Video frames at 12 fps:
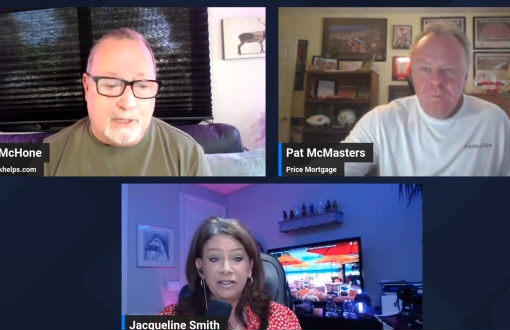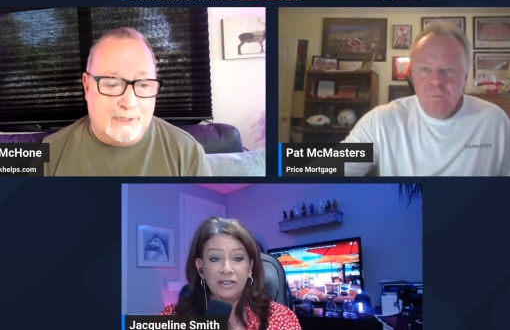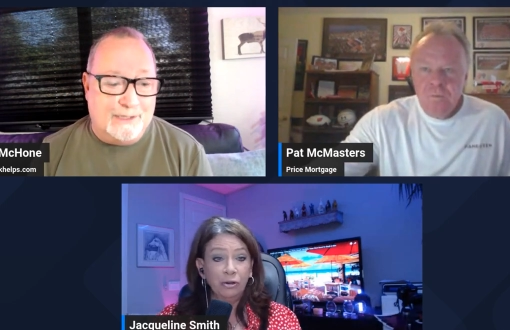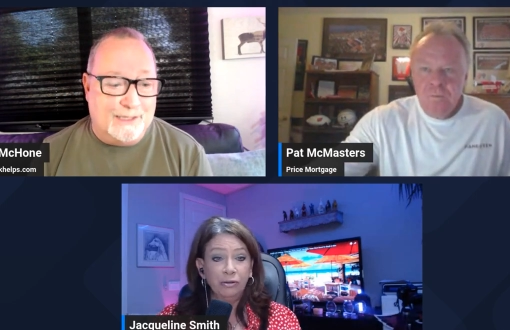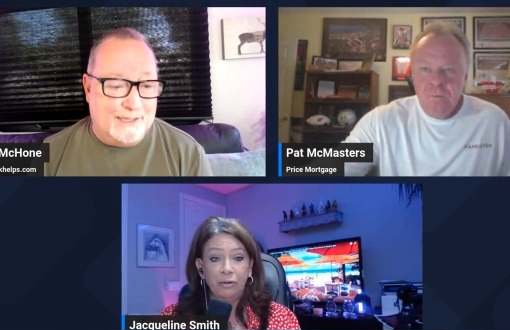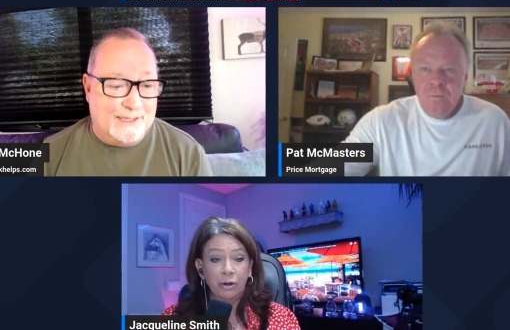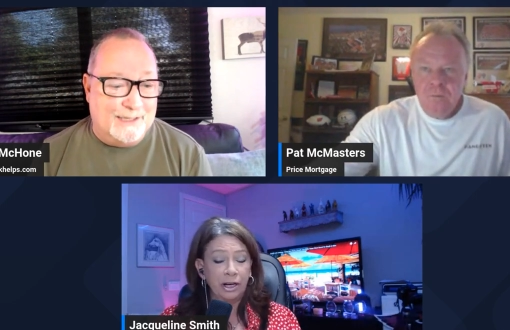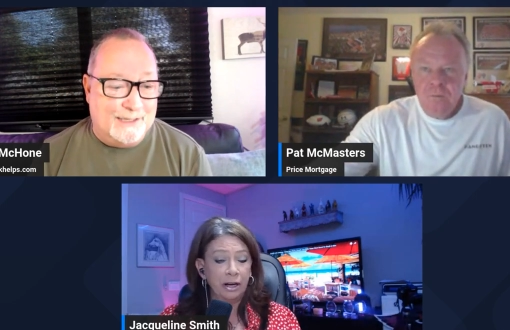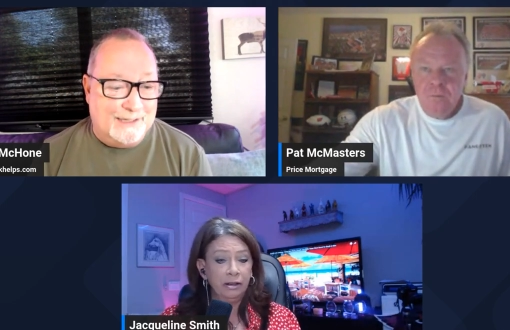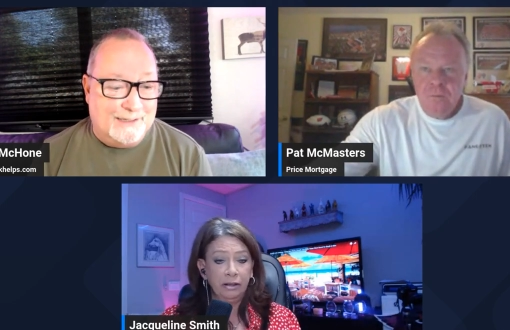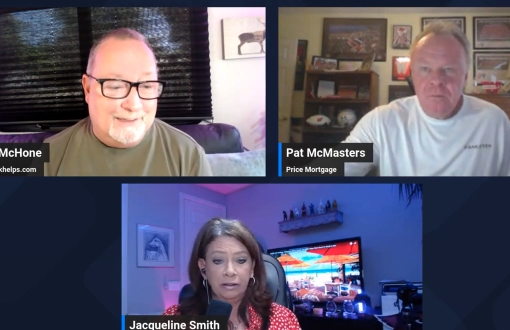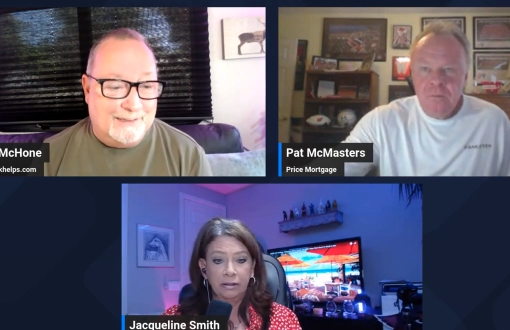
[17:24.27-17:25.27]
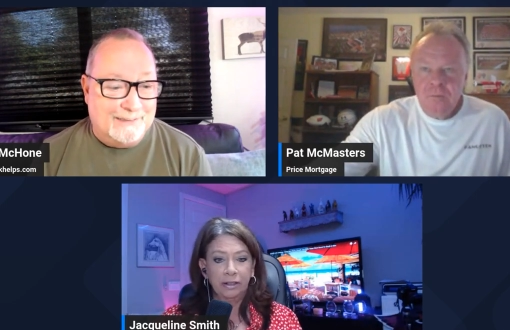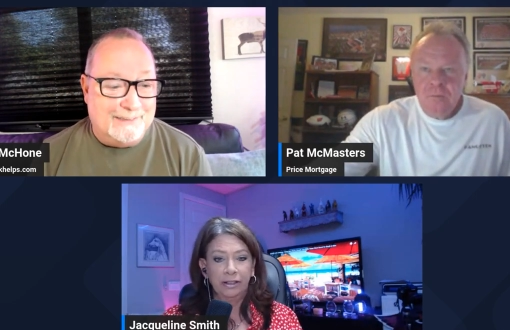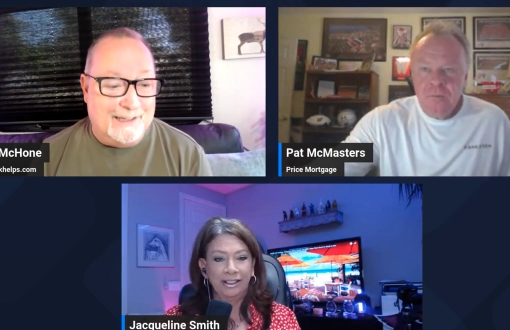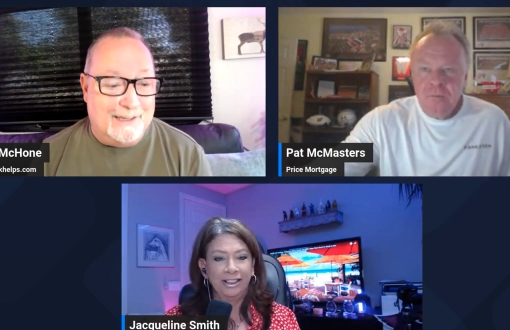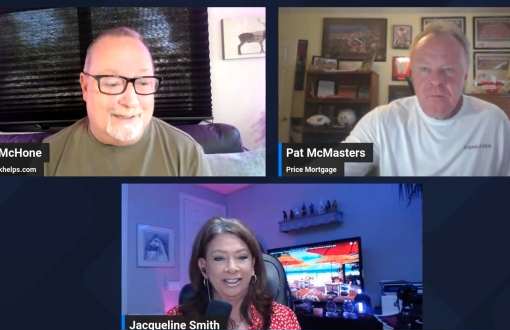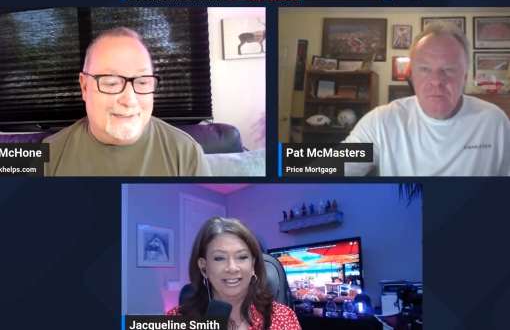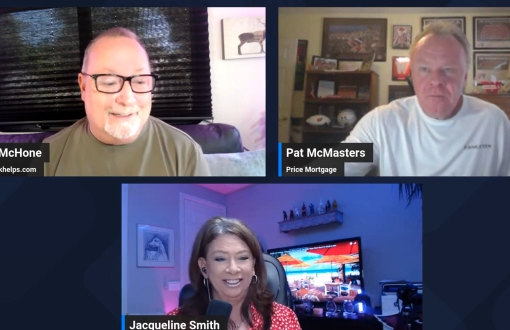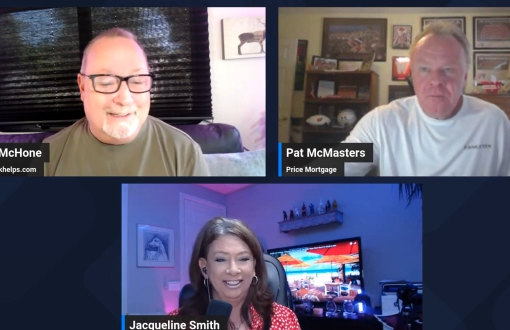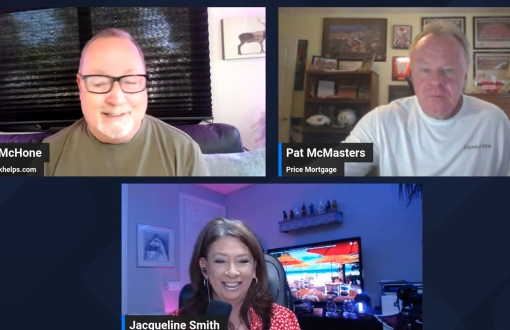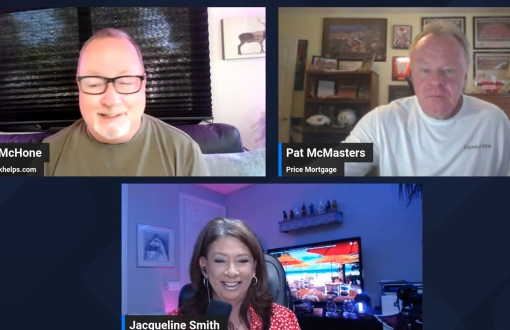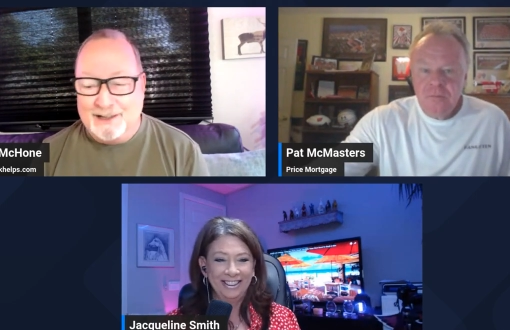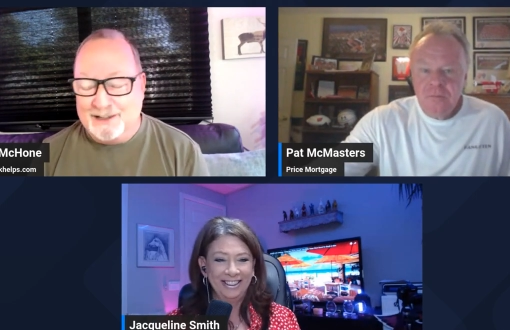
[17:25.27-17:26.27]
Speaker 1: it sold for you.
Speaker 2: Yeah.
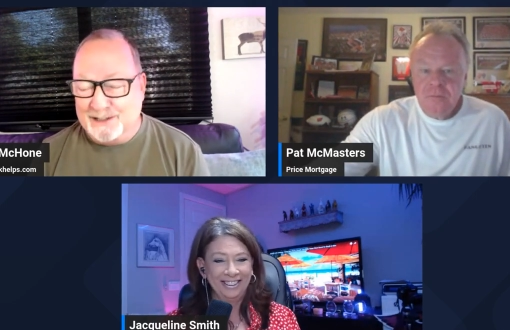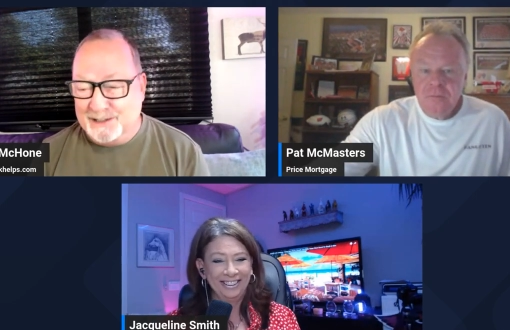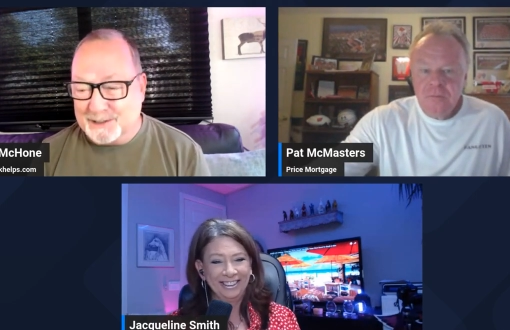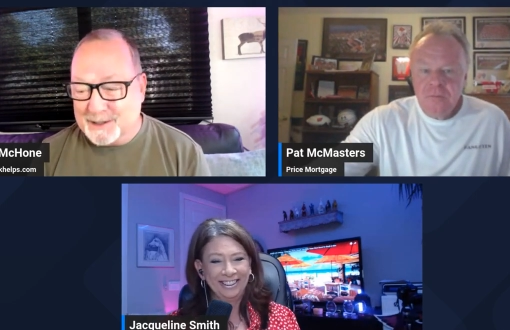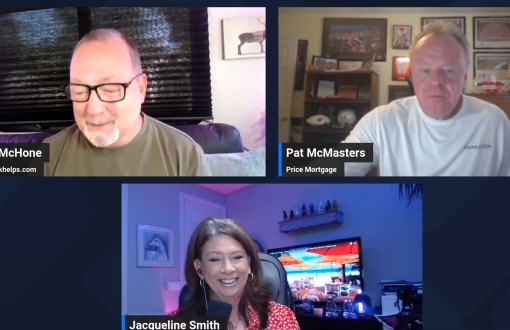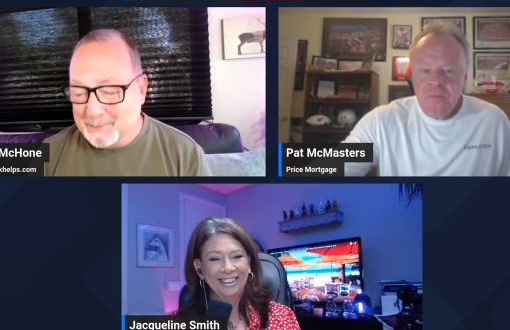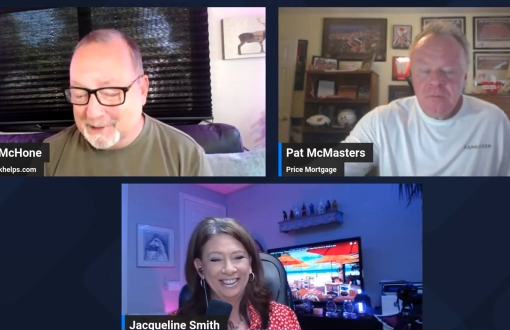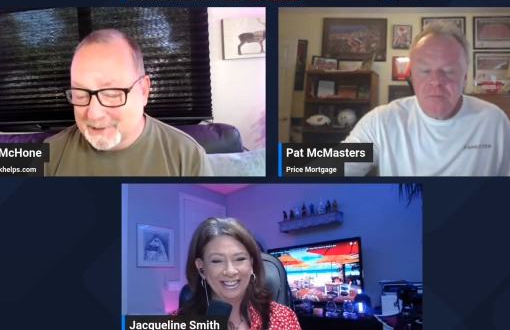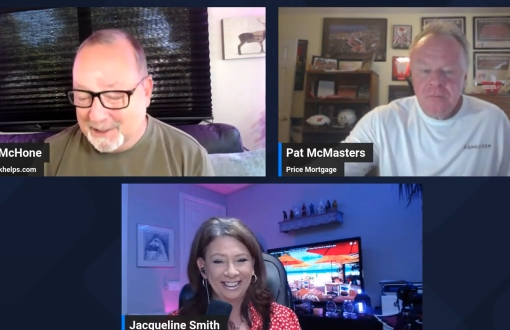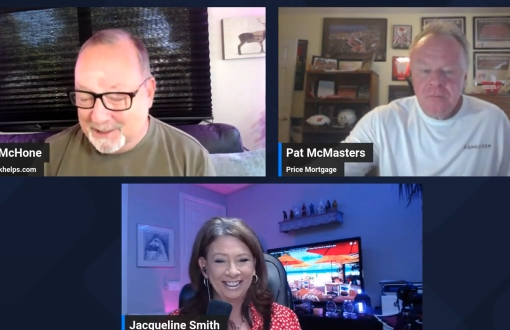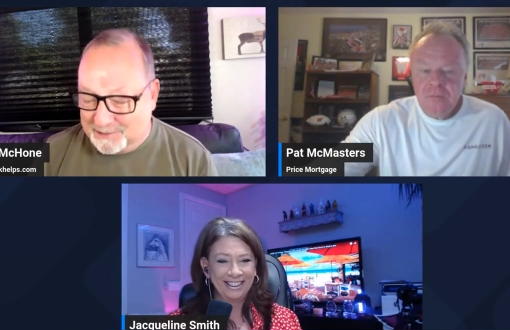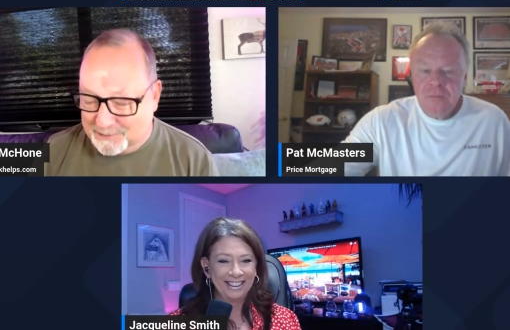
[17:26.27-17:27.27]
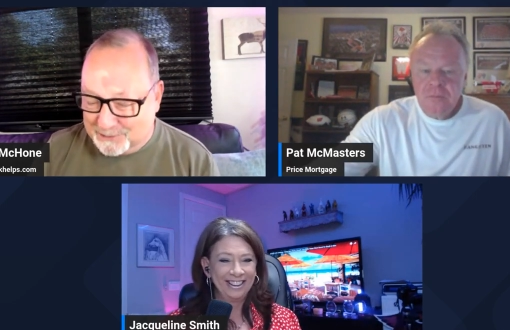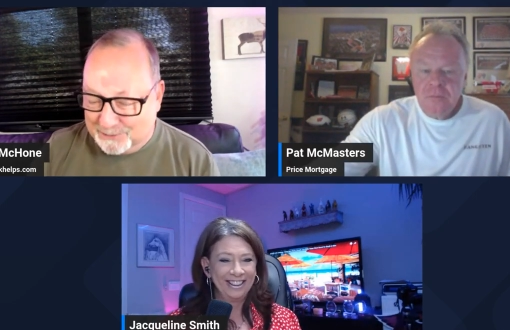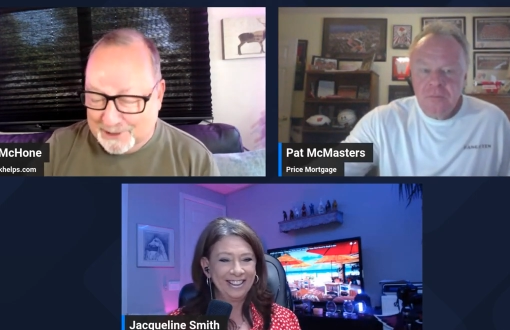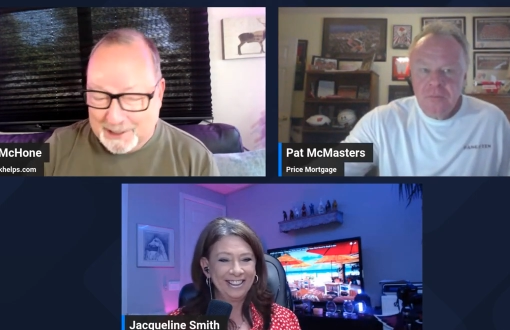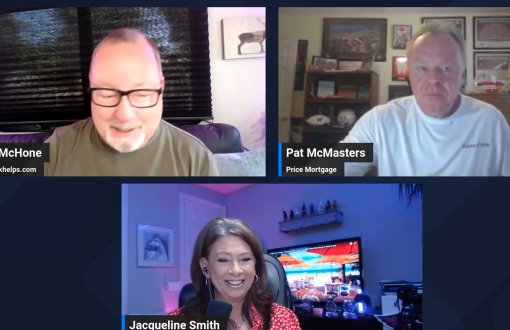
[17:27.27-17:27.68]
In a couple of days. So, and they